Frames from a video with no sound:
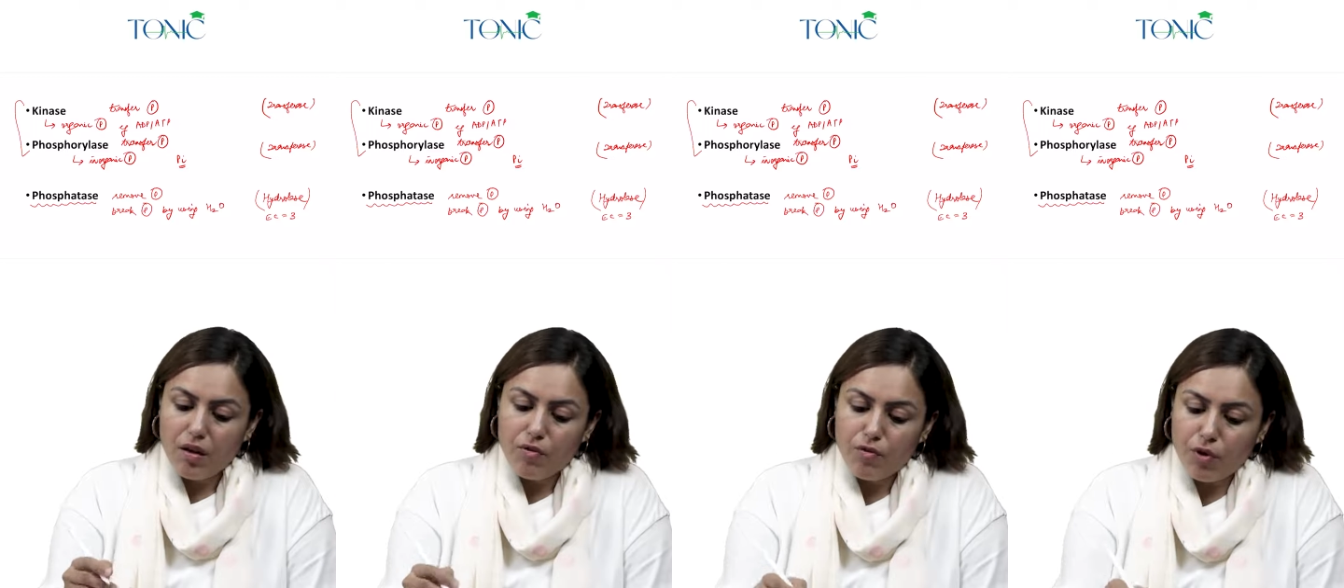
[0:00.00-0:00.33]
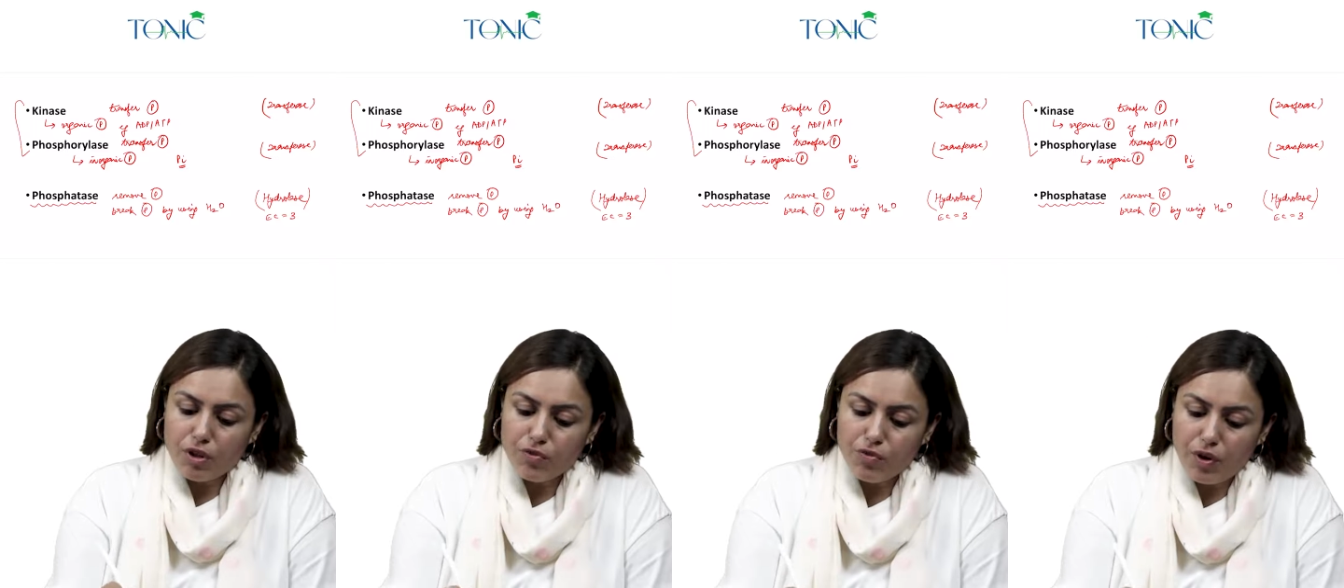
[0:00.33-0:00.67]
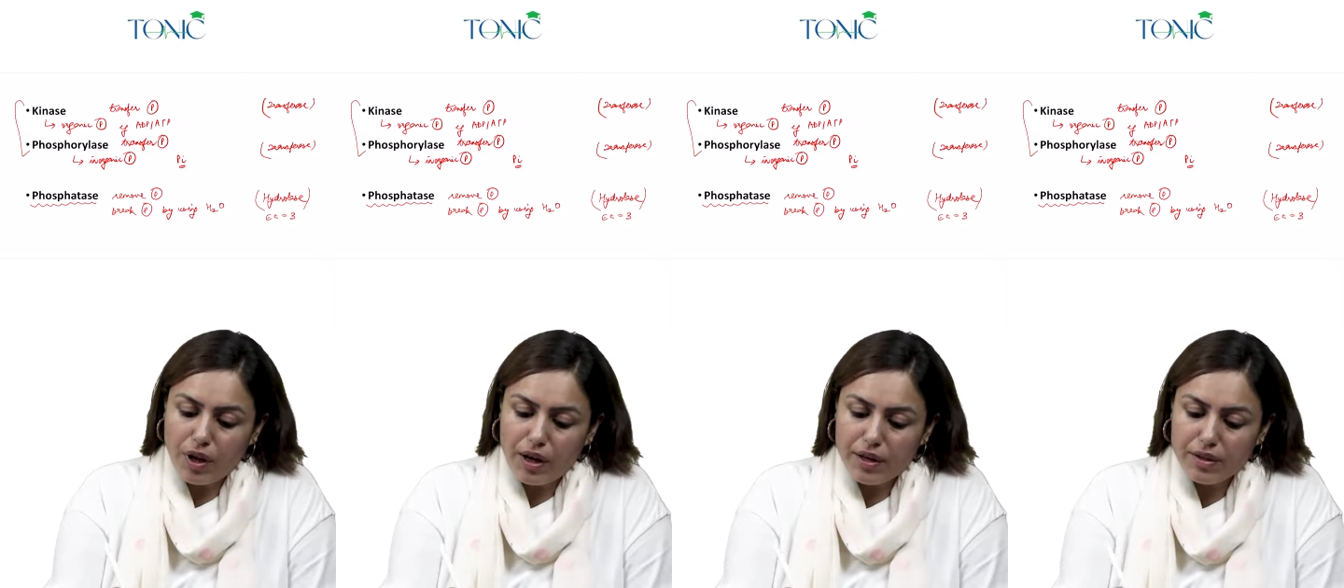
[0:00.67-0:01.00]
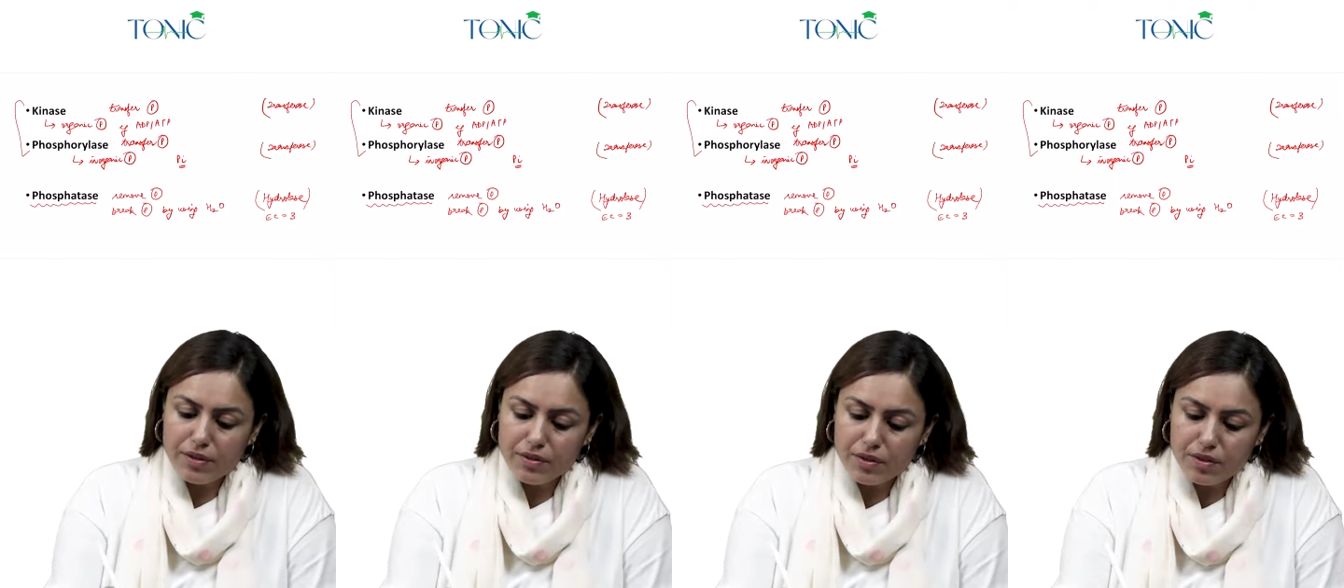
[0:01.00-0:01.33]

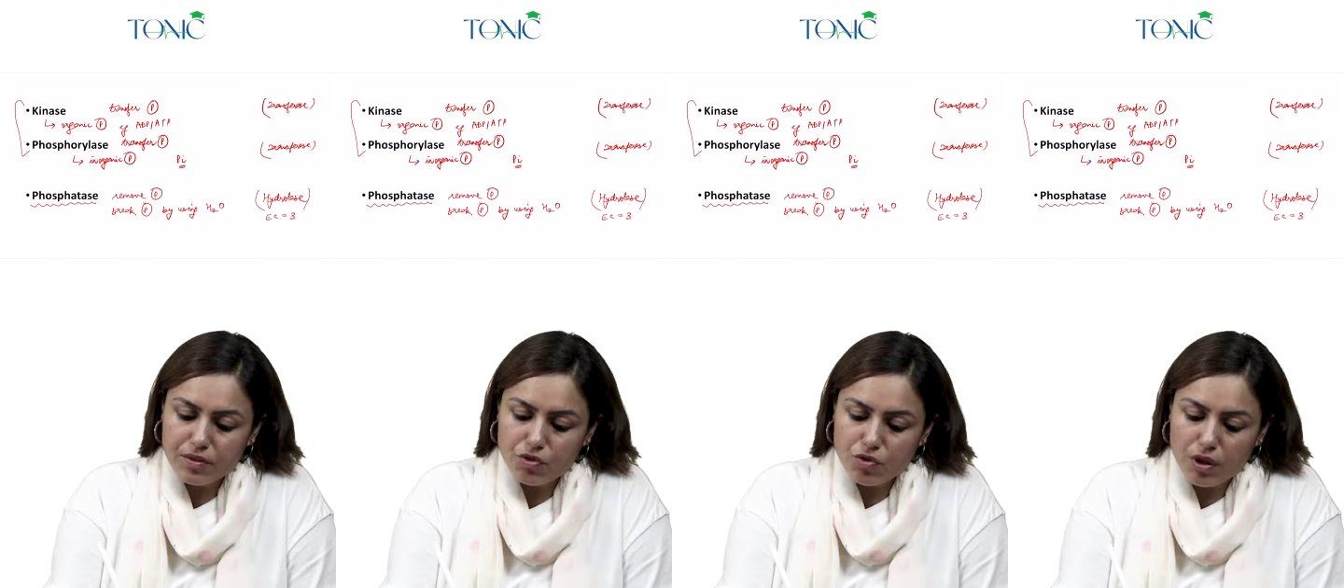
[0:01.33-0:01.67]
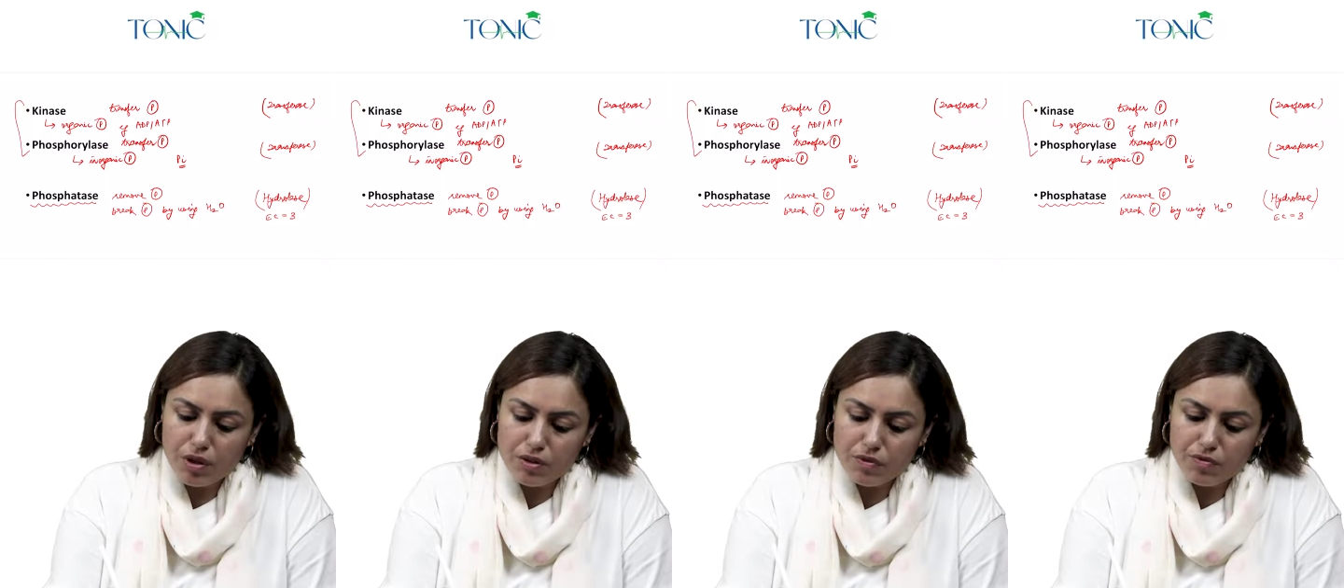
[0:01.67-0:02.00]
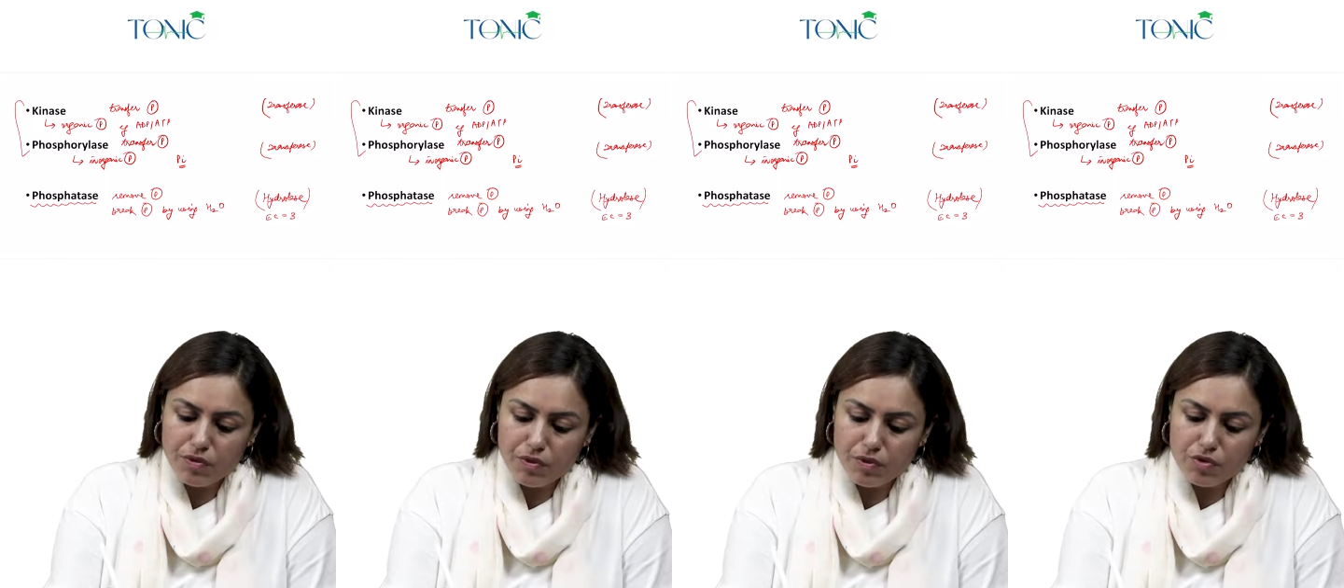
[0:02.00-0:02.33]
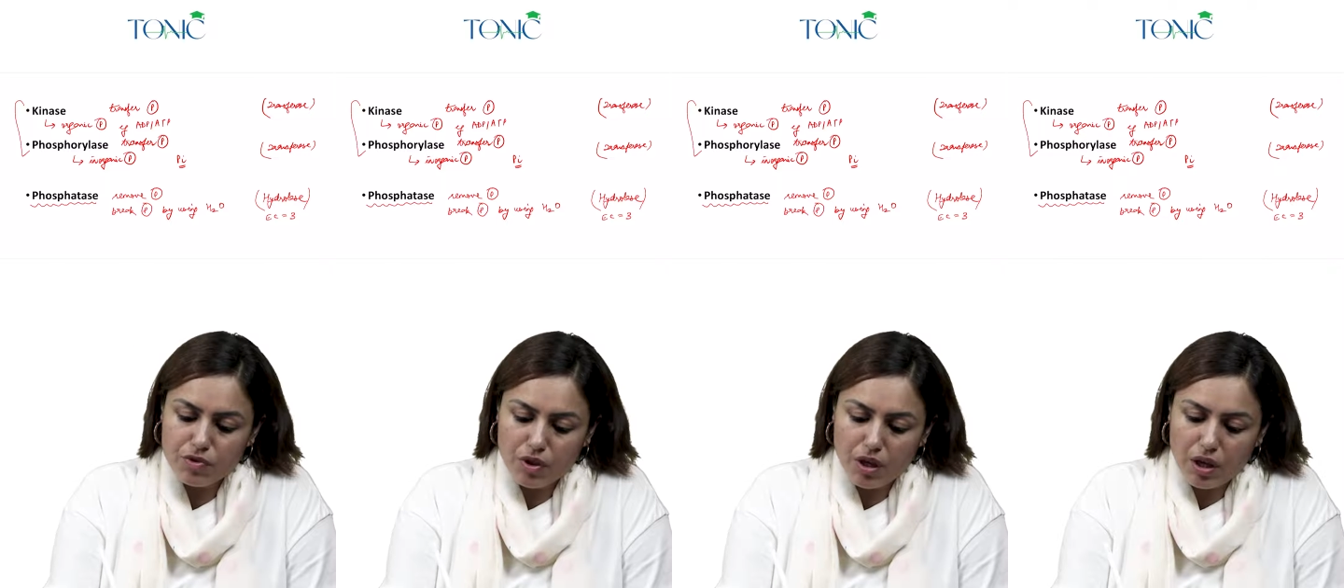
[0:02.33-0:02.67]
Phosphorylase
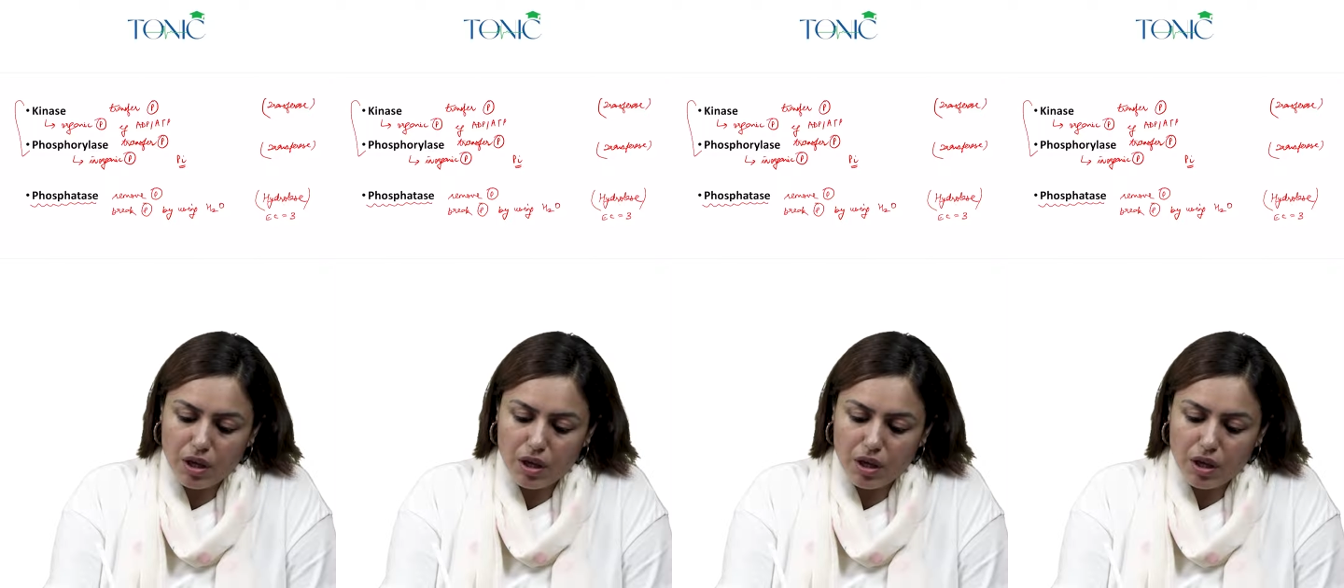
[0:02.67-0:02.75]
transfers